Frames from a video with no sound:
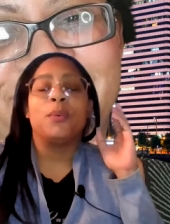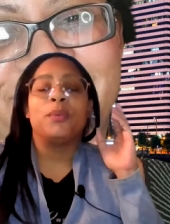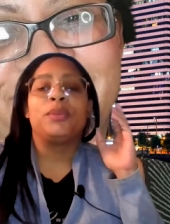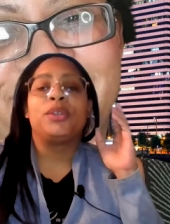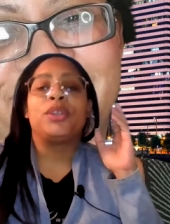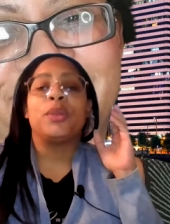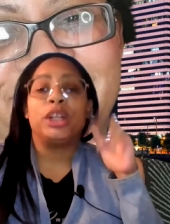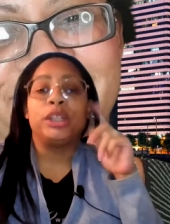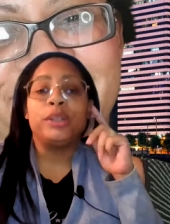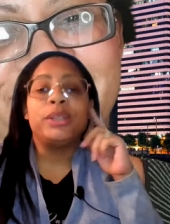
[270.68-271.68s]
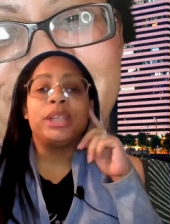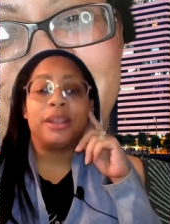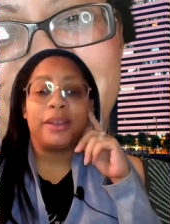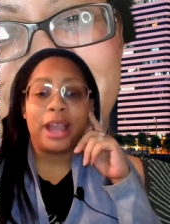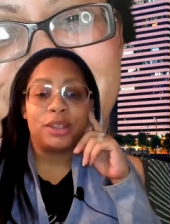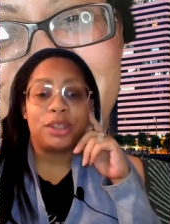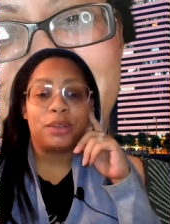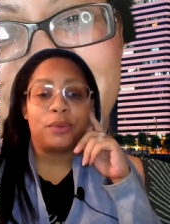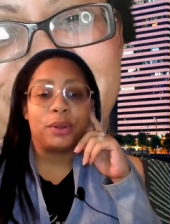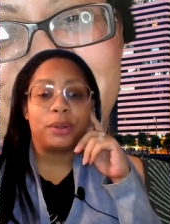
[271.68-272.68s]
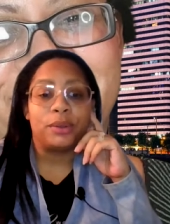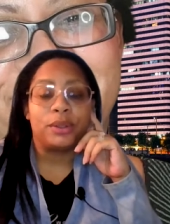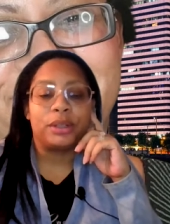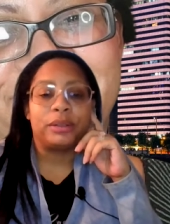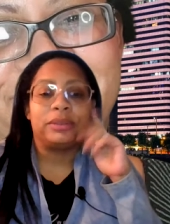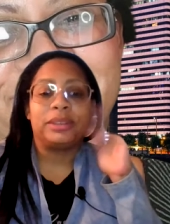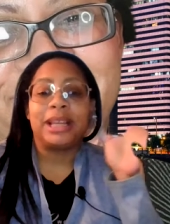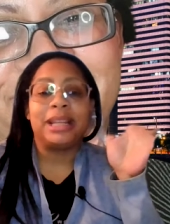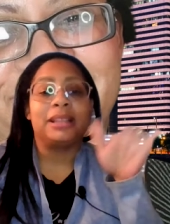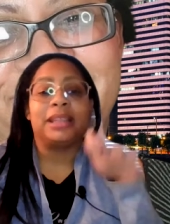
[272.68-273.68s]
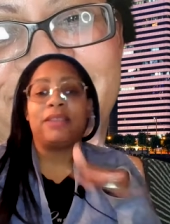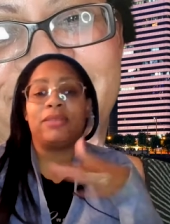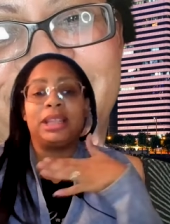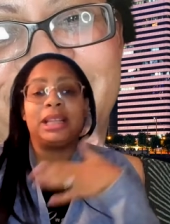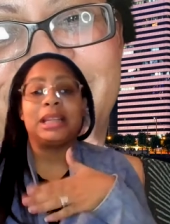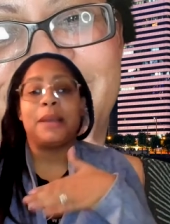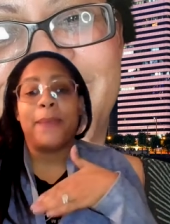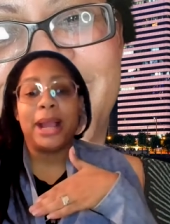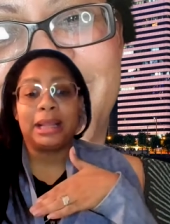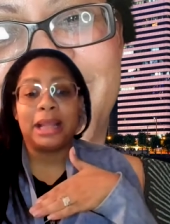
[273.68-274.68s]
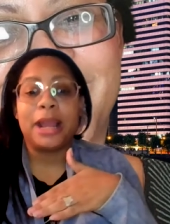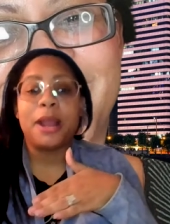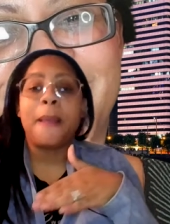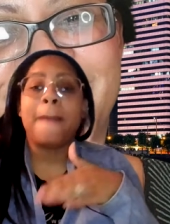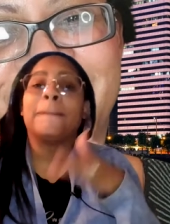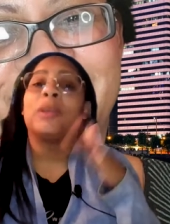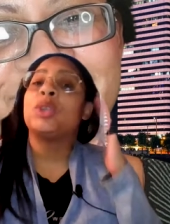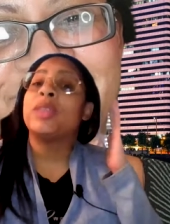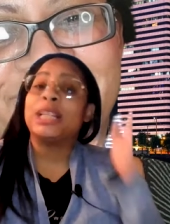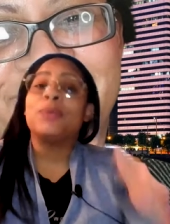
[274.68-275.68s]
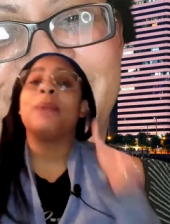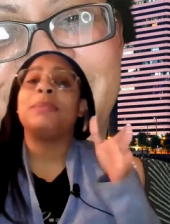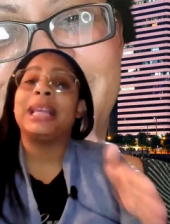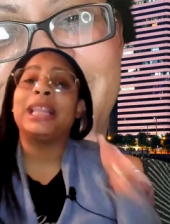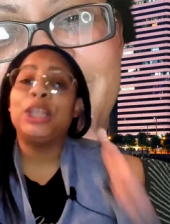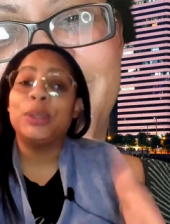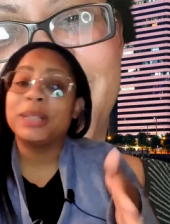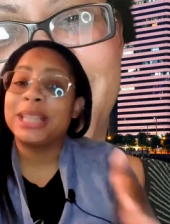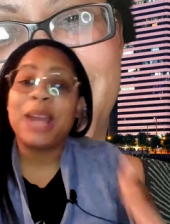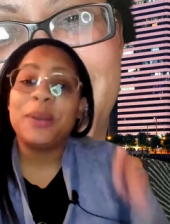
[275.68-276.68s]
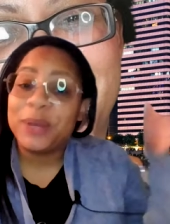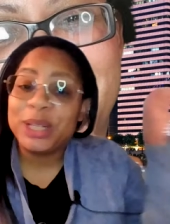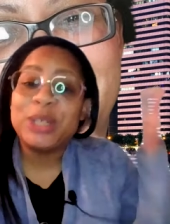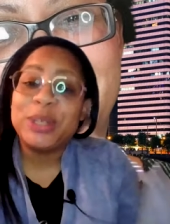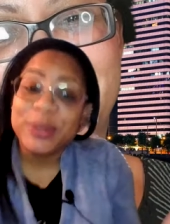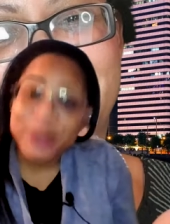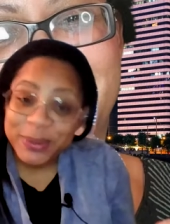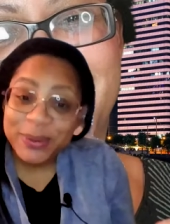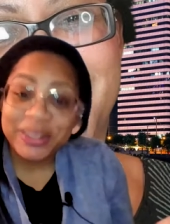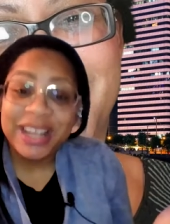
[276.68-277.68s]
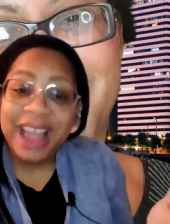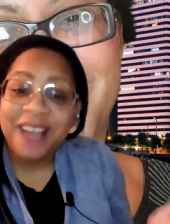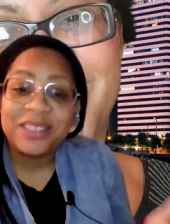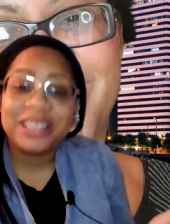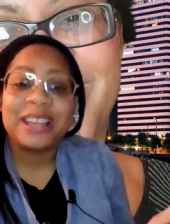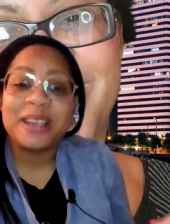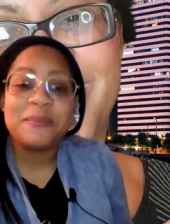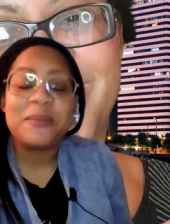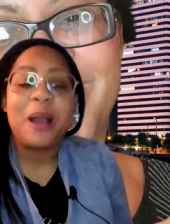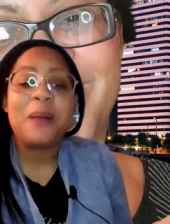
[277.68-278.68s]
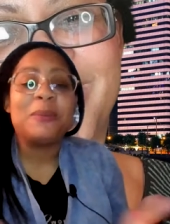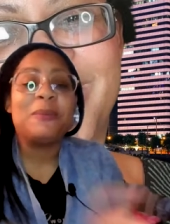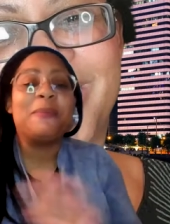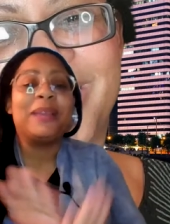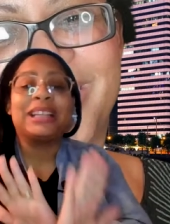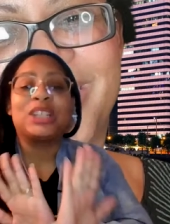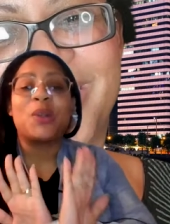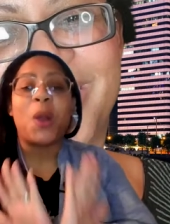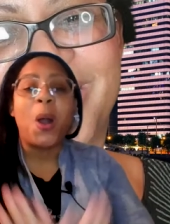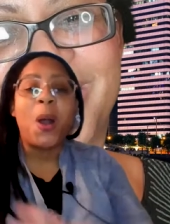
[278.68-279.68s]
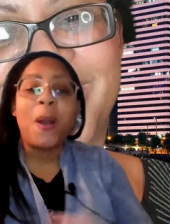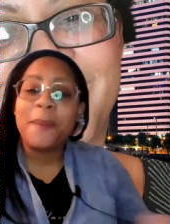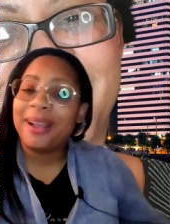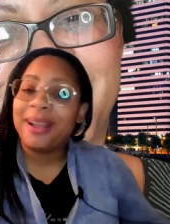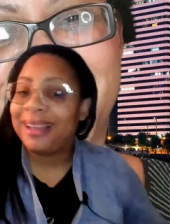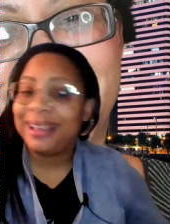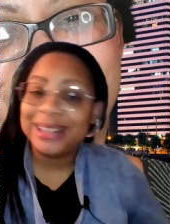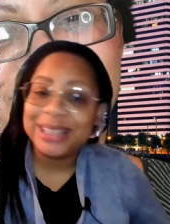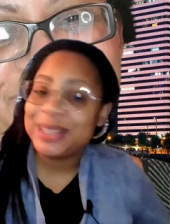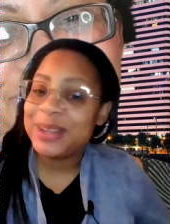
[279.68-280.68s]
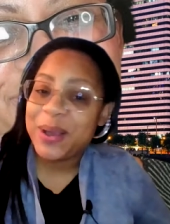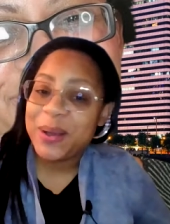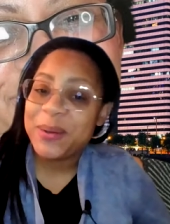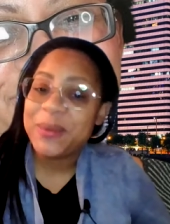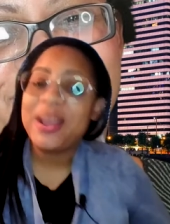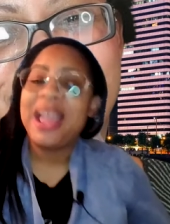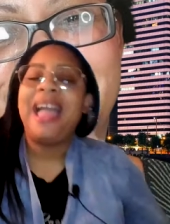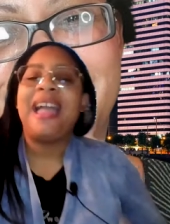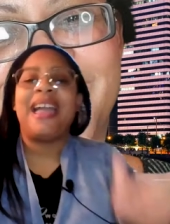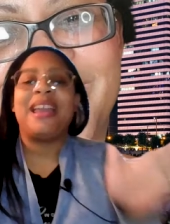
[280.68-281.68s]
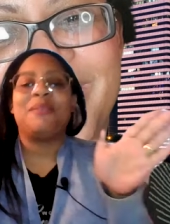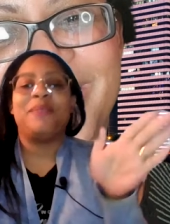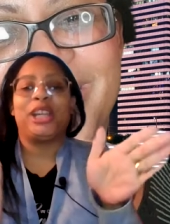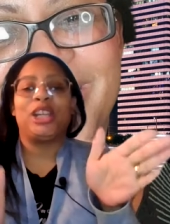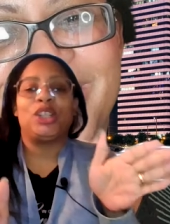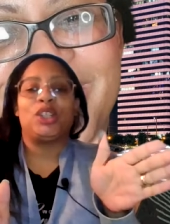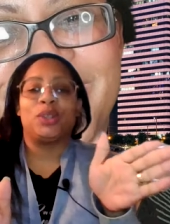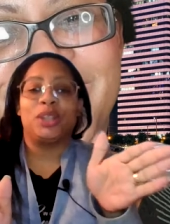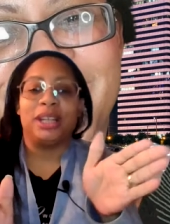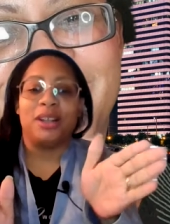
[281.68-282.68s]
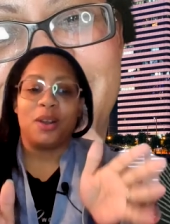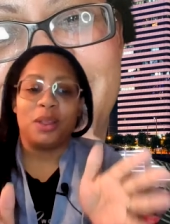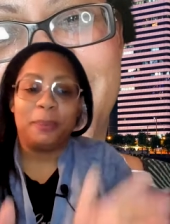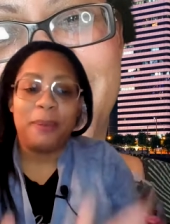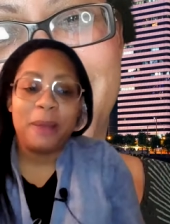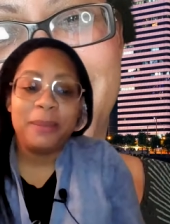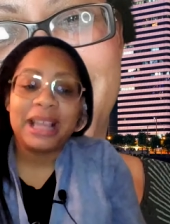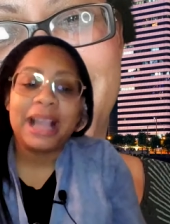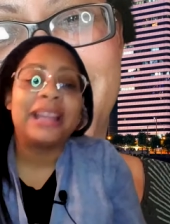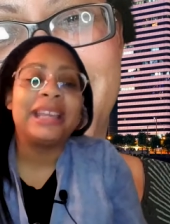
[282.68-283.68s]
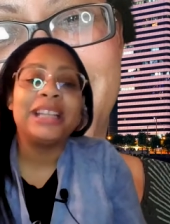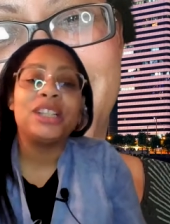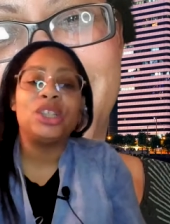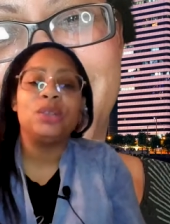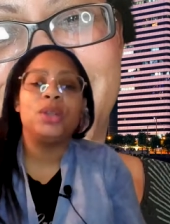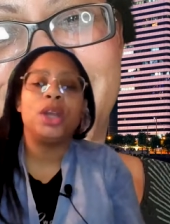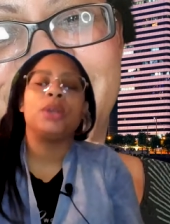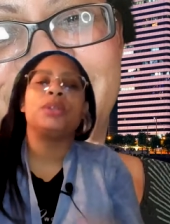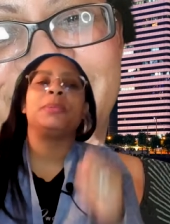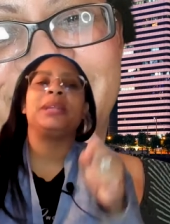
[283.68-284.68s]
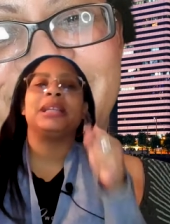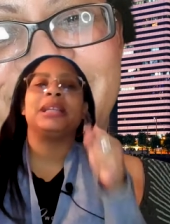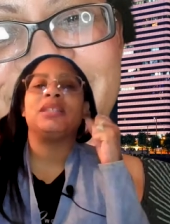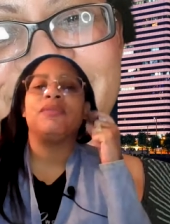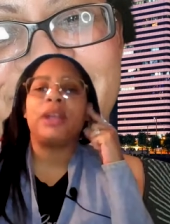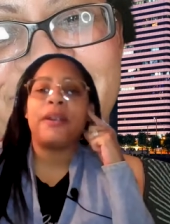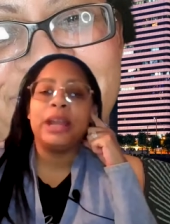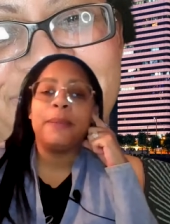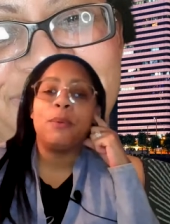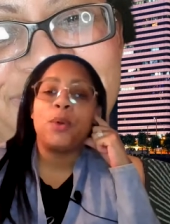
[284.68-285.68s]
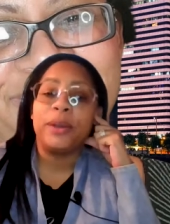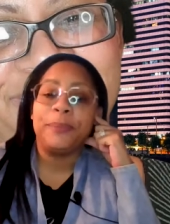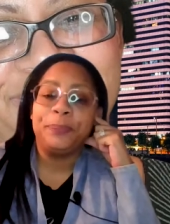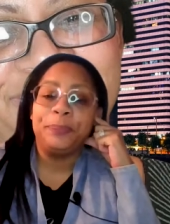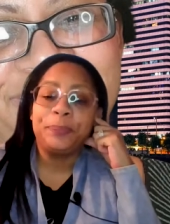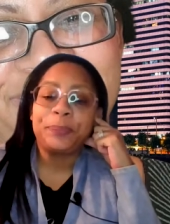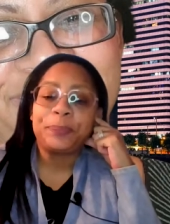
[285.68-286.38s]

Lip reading: So they're losing their house to foreclosure. Now, thankfully, that's not my client. So that's why I'm telling you, because I don't want you to have the same problem. I'm making sure all my clients know, and I'm making sure that all the public I can get to knows, because it's very important